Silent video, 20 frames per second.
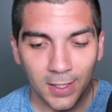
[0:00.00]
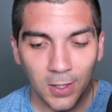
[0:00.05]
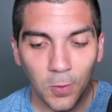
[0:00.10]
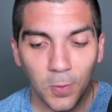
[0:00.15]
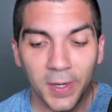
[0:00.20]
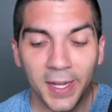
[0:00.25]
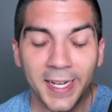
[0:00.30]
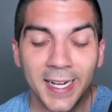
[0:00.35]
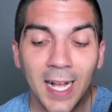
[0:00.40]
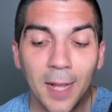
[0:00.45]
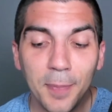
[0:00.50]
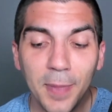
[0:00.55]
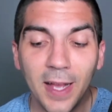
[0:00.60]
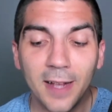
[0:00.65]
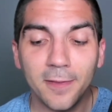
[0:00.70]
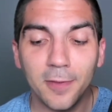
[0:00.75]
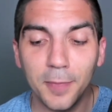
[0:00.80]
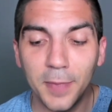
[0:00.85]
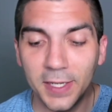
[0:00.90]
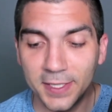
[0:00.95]
When I got back
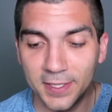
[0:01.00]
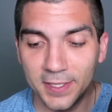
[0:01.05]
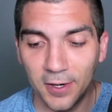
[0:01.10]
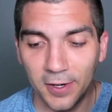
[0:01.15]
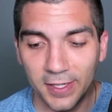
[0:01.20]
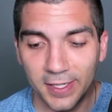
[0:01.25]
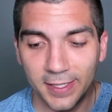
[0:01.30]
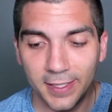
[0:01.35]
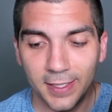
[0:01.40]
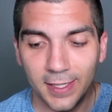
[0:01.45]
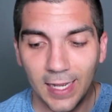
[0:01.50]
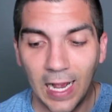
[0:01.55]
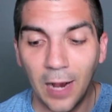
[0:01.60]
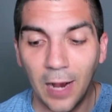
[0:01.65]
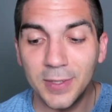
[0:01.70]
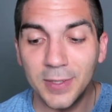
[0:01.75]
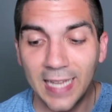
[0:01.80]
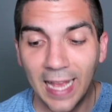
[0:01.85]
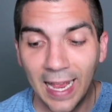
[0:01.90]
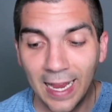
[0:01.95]
from Minnesota, I
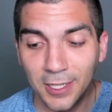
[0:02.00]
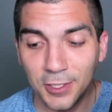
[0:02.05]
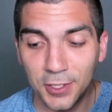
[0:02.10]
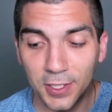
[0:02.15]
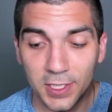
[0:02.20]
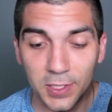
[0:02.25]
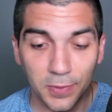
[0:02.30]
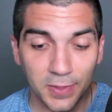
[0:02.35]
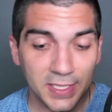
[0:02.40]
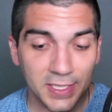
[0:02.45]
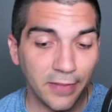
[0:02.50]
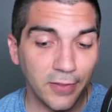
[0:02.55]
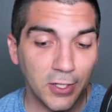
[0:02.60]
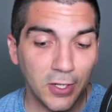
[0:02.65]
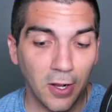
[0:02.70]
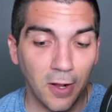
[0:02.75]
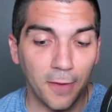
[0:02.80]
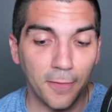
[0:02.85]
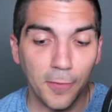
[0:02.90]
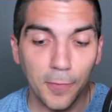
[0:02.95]
was anxious to receive a
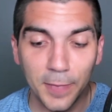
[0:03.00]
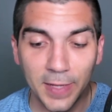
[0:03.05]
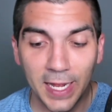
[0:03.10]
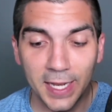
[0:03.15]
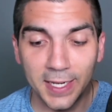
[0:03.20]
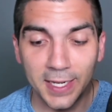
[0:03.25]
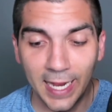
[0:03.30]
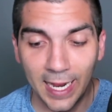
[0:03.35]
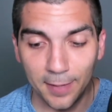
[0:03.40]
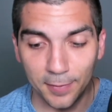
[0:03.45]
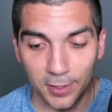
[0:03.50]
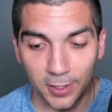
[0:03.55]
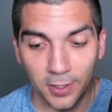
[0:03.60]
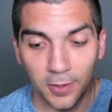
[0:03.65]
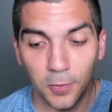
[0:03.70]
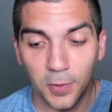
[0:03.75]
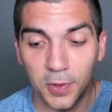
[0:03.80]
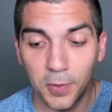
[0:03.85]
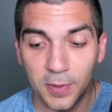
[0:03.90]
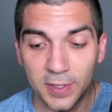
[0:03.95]
call from Ken Kamler
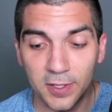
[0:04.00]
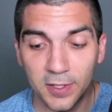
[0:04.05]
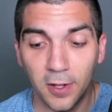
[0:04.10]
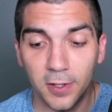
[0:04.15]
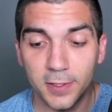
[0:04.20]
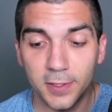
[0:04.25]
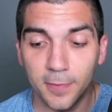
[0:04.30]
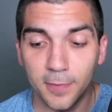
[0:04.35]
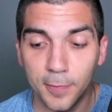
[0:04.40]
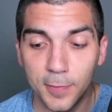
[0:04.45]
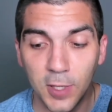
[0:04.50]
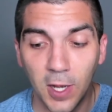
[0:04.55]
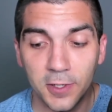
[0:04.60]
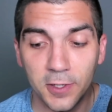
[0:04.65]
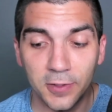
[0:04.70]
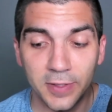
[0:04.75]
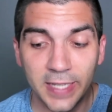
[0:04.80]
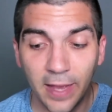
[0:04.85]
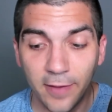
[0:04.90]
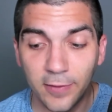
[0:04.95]
with the results from Dr.
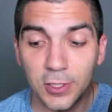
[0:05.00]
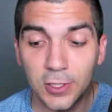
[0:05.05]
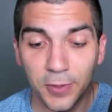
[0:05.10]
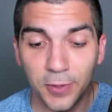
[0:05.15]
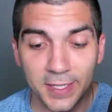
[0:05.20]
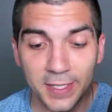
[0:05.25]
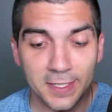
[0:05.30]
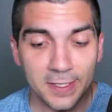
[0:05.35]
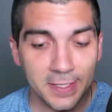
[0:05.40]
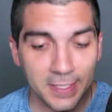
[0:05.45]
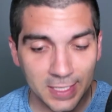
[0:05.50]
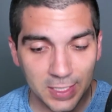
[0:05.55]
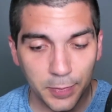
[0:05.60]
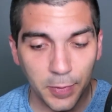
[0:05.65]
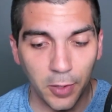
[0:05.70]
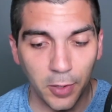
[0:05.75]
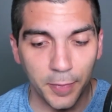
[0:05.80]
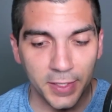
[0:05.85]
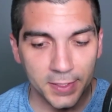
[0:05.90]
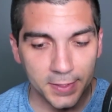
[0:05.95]
Kevin Tracy's
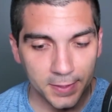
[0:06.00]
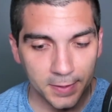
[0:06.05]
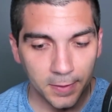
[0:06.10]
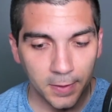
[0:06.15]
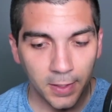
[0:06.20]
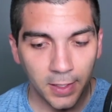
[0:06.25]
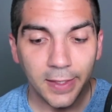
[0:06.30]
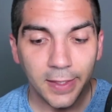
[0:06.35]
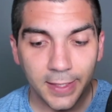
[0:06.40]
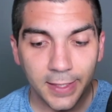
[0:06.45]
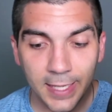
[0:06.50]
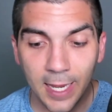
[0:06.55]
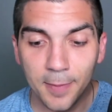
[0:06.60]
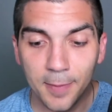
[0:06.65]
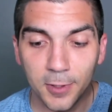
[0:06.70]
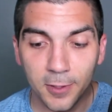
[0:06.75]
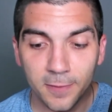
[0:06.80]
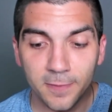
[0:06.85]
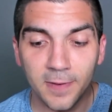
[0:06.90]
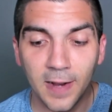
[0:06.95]
experiments.
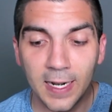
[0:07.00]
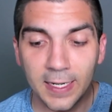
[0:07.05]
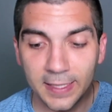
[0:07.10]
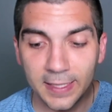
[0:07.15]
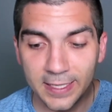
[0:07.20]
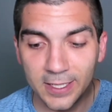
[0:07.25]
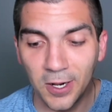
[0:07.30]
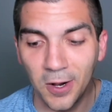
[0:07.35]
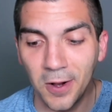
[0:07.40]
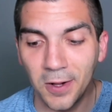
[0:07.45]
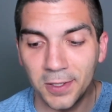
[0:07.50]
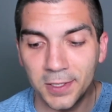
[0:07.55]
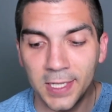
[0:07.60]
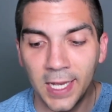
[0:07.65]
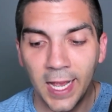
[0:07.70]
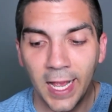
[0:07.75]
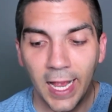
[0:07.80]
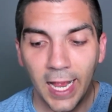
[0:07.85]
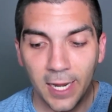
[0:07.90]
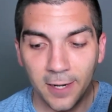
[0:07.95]
Kamler finally called
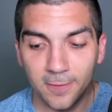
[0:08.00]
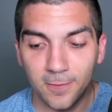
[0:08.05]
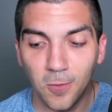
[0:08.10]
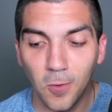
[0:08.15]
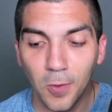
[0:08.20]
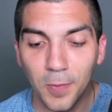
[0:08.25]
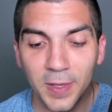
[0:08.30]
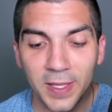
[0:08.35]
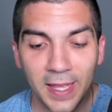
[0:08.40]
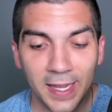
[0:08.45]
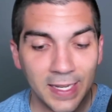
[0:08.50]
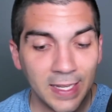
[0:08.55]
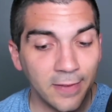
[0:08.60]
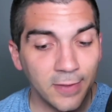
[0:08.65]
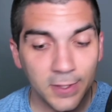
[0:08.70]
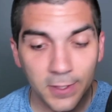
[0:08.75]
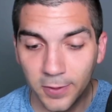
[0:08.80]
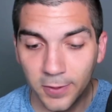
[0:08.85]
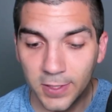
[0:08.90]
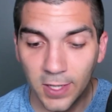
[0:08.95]
and informed me that
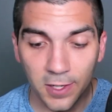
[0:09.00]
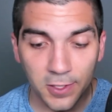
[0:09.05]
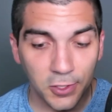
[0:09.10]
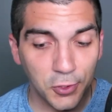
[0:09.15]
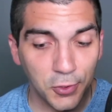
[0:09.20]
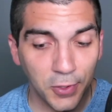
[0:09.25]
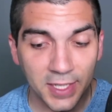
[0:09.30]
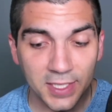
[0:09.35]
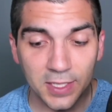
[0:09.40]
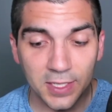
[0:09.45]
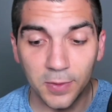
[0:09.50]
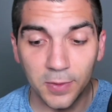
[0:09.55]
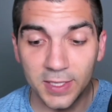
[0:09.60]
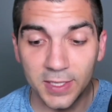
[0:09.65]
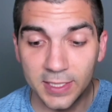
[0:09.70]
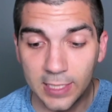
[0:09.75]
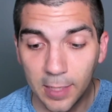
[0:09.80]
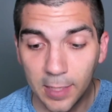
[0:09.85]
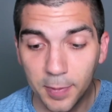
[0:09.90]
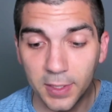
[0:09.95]
even though Dr. Tracy was
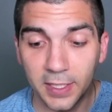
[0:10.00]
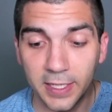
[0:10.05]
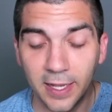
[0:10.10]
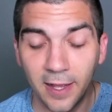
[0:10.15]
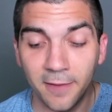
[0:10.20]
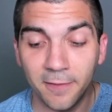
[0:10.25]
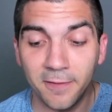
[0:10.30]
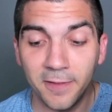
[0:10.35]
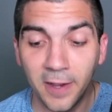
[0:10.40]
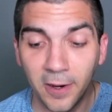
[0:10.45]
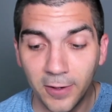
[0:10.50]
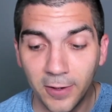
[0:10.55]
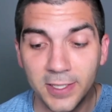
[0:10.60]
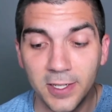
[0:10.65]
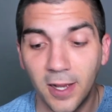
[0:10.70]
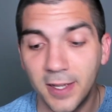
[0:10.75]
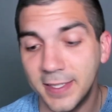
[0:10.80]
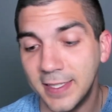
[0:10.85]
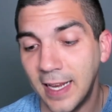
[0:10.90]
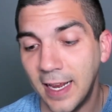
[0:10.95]
typically a very
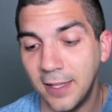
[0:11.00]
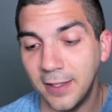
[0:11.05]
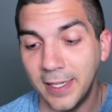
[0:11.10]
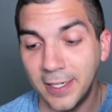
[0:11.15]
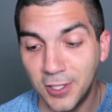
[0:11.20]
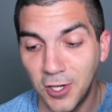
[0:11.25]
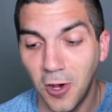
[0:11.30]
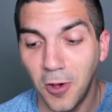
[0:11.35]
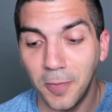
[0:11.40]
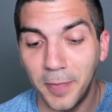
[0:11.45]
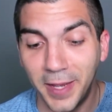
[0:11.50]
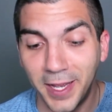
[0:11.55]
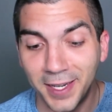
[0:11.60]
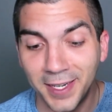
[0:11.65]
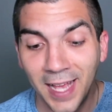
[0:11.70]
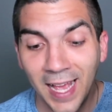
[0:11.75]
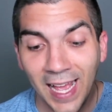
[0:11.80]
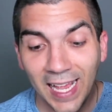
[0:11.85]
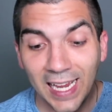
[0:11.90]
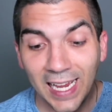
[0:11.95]
docile and calm man,
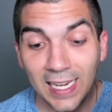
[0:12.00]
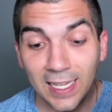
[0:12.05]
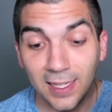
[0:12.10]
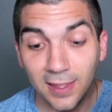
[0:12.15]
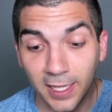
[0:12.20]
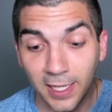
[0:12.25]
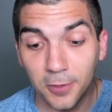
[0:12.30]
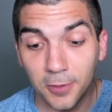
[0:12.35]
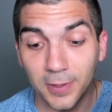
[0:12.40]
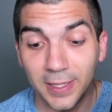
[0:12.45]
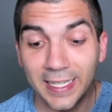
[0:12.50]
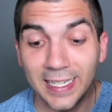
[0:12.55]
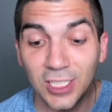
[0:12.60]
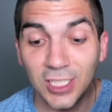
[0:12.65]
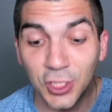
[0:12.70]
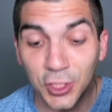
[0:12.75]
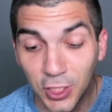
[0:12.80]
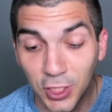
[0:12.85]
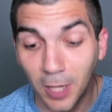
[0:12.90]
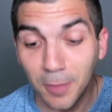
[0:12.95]
he literally
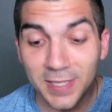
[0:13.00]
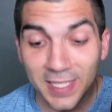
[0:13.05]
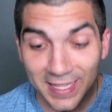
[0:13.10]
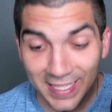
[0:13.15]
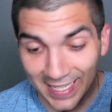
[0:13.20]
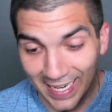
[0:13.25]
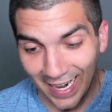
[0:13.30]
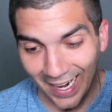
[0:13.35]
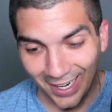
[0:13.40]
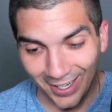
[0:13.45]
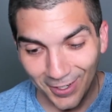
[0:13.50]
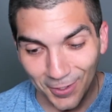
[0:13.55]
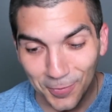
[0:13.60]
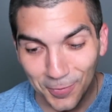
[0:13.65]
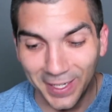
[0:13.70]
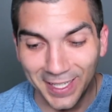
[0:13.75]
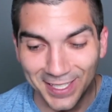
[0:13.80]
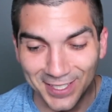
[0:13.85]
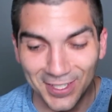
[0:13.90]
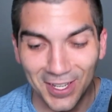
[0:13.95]
jumped in the air
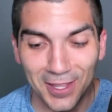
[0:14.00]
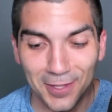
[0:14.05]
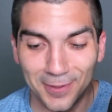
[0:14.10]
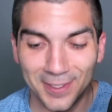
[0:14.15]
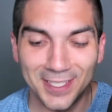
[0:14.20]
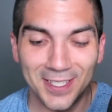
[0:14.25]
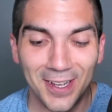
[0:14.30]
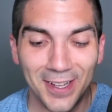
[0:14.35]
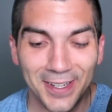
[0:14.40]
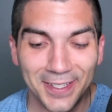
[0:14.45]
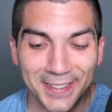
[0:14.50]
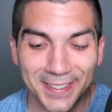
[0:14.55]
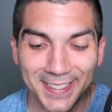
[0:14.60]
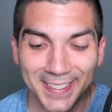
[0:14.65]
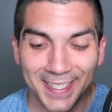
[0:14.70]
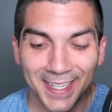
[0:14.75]
when he saw the results.